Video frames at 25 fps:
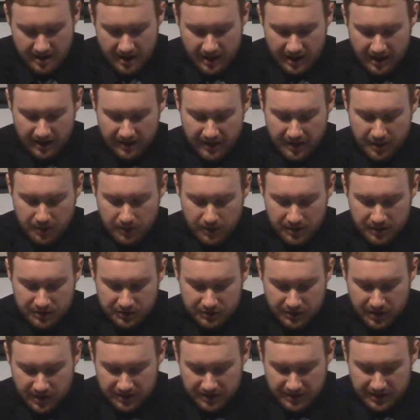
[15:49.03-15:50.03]
They were
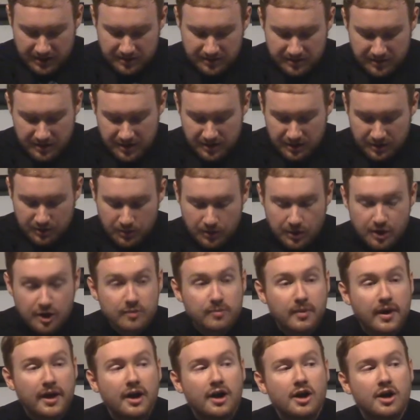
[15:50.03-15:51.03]
instructed in the
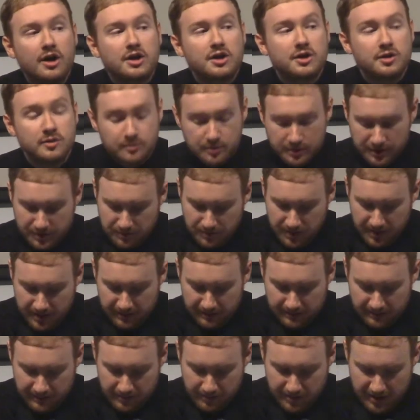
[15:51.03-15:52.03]
Word by arguably one
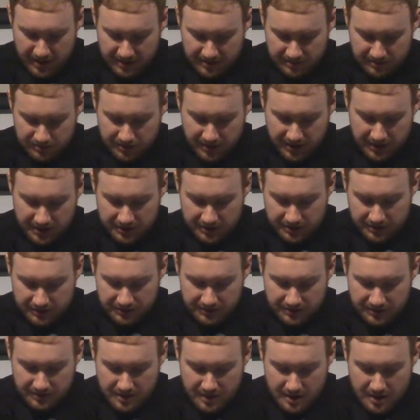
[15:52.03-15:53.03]
of the best
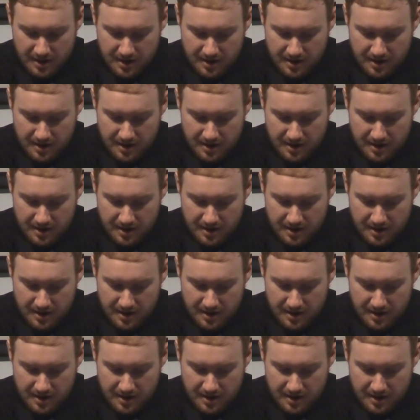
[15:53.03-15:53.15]
preachers,